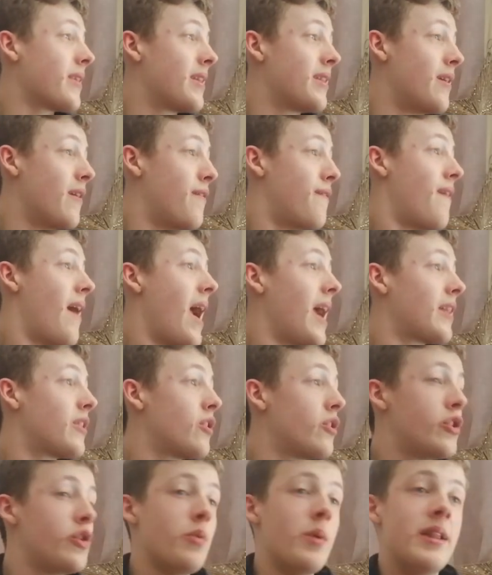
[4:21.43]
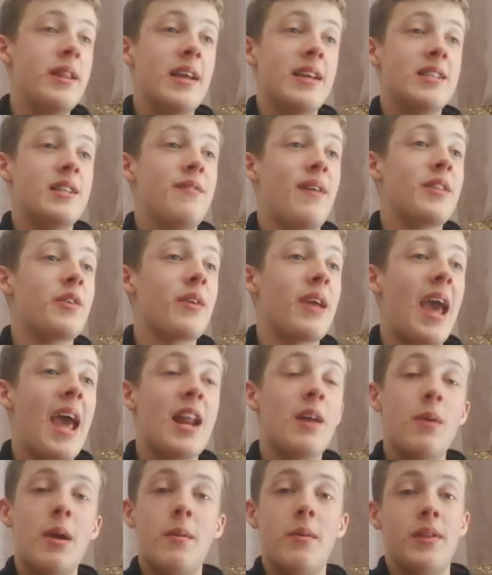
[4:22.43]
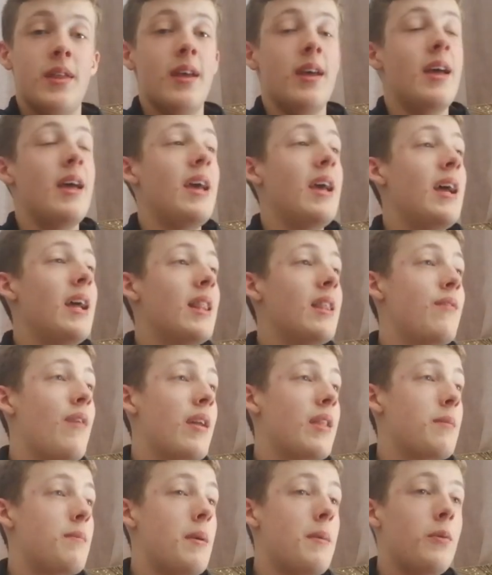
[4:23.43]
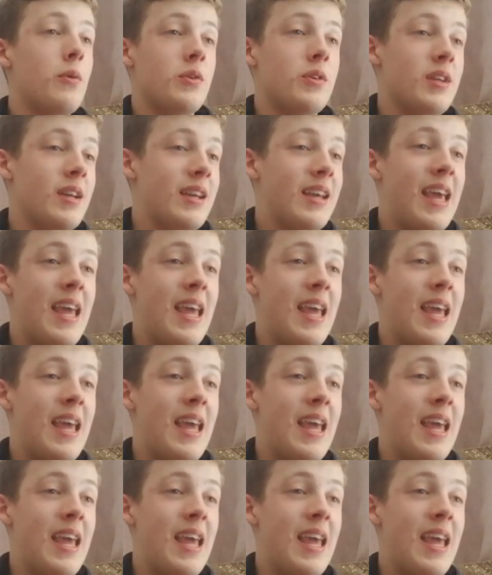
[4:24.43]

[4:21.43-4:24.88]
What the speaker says: The fact they're doing this, and the fact they're getting away with it, and the fact that people